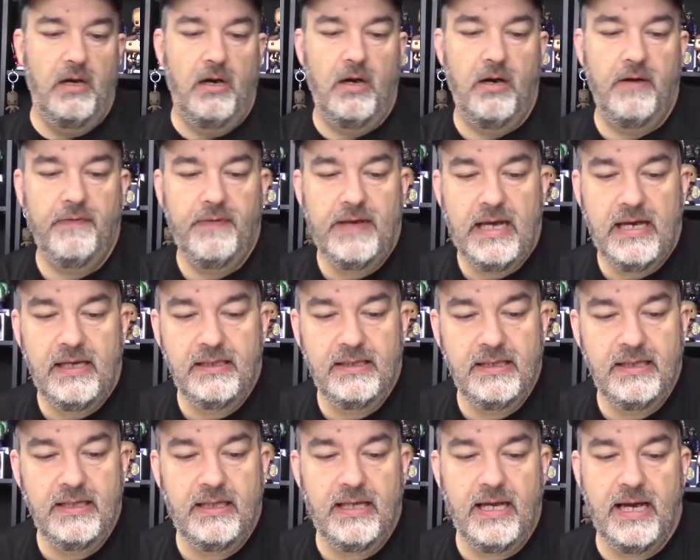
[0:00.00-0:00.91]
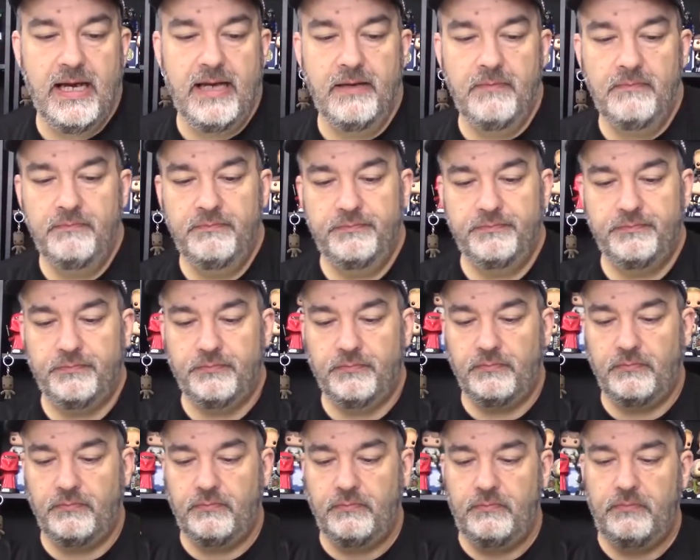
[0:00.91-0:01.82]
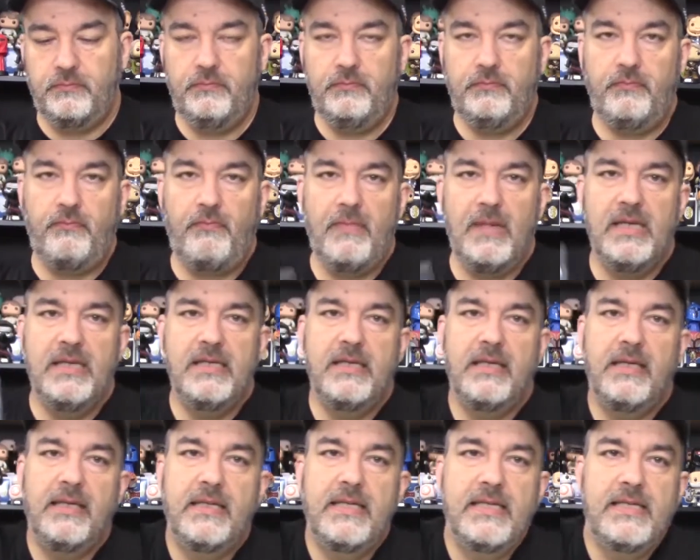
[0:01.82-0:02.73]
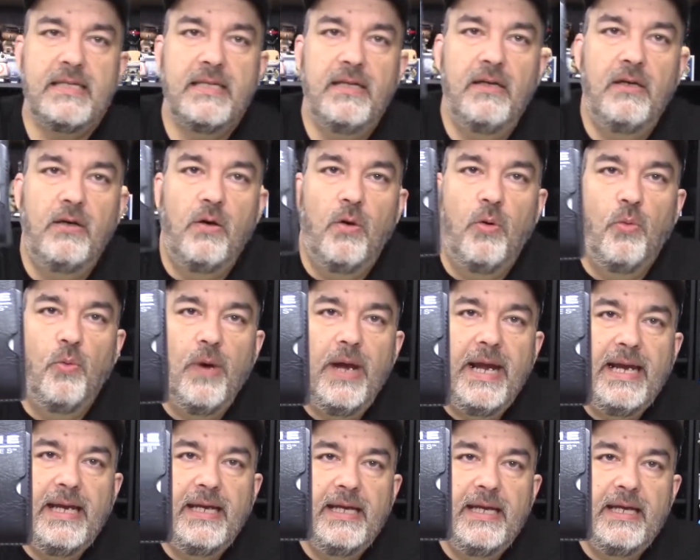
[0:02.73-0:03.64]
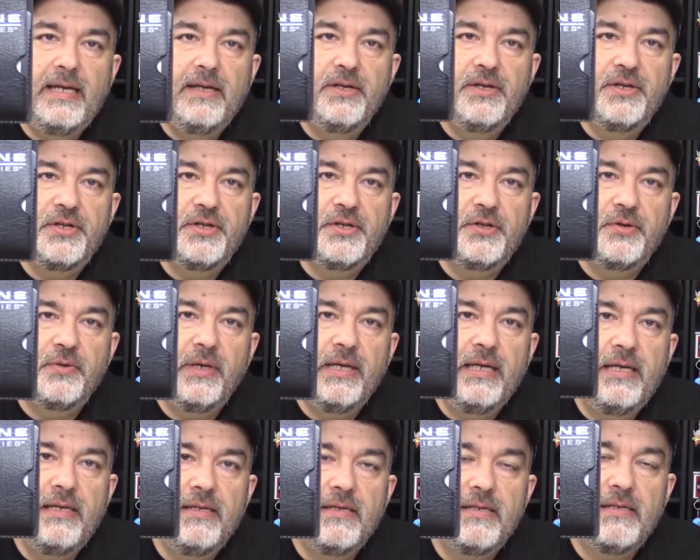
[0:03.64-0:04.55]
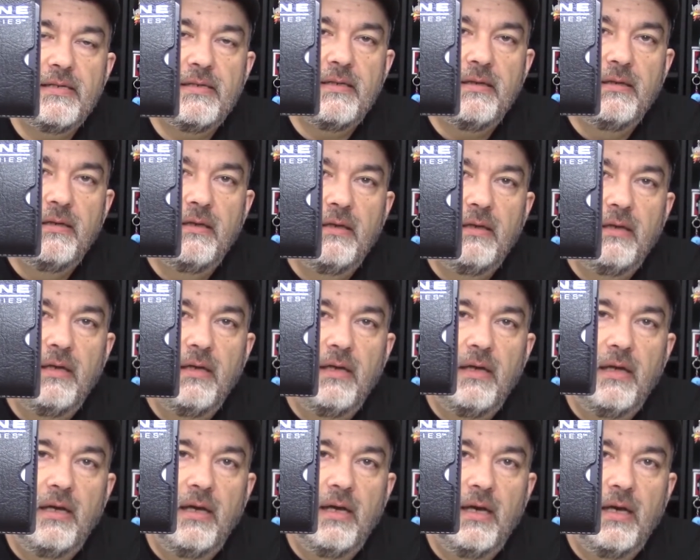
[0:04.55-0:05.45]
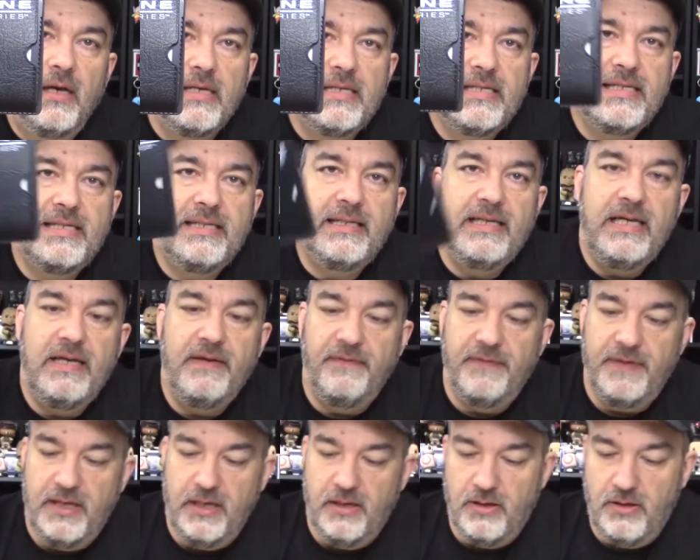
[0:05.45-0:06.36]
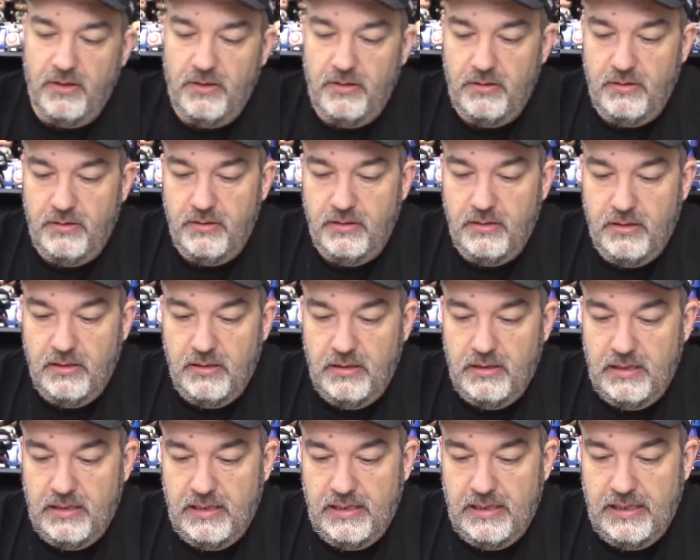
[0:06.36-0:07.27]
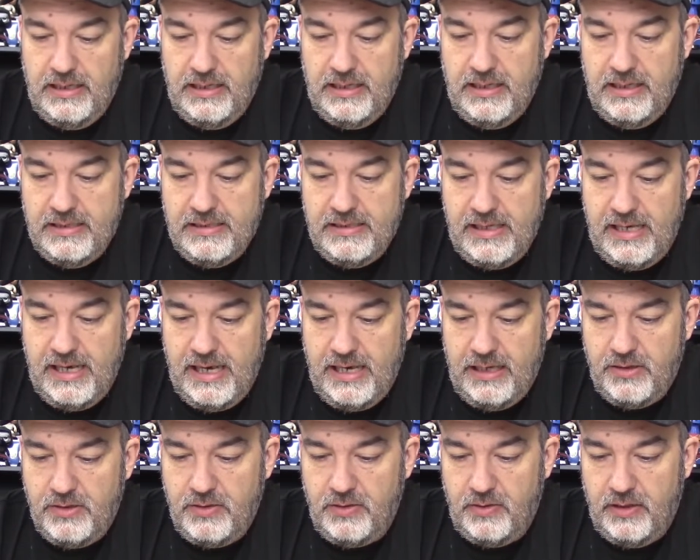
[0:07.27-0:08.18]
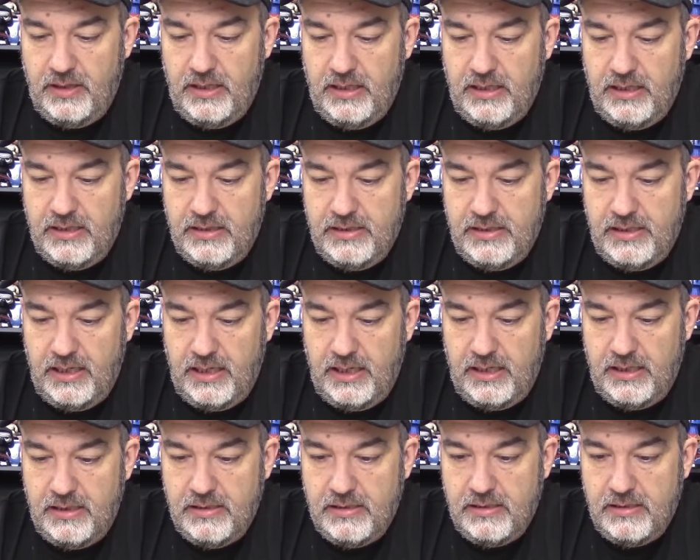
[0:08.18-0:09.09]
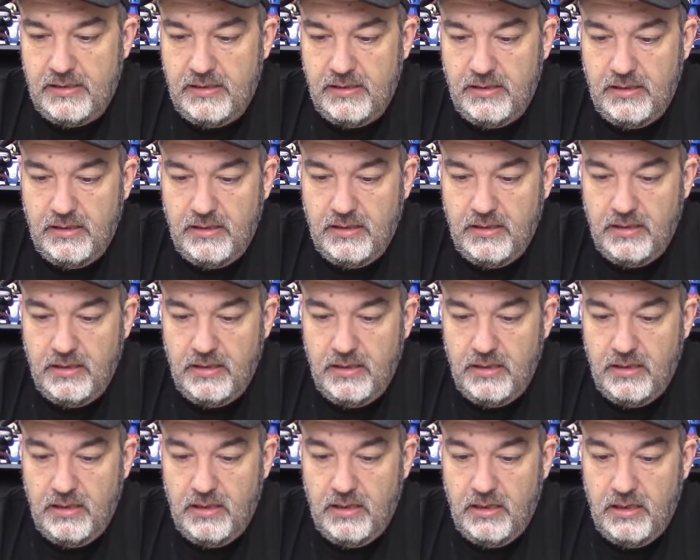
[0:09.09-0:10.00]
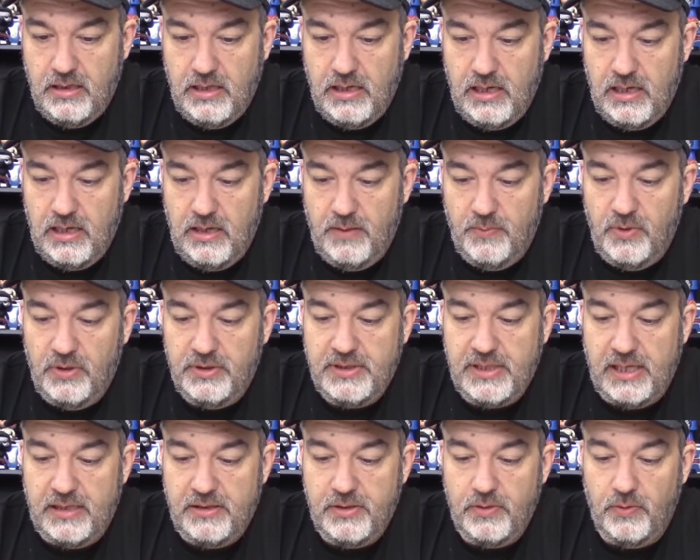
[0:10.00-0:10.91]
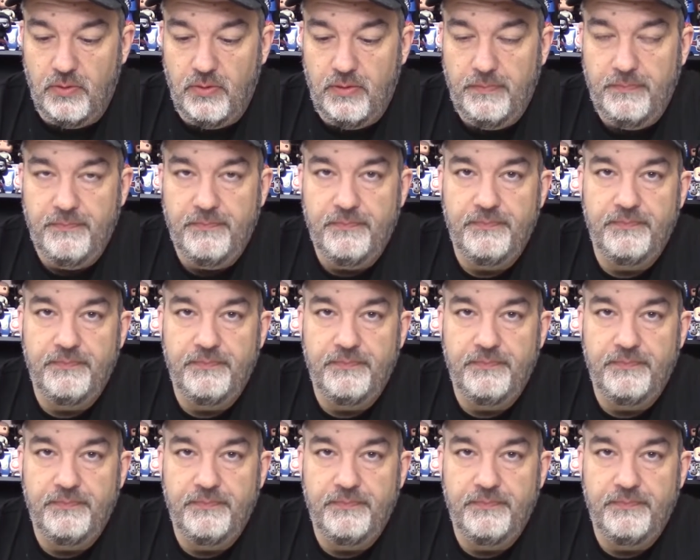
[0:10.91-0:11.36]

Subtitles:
All right, we've got a little item. This little Wayne Industries sleeve here, and it actually contains a multi-tool.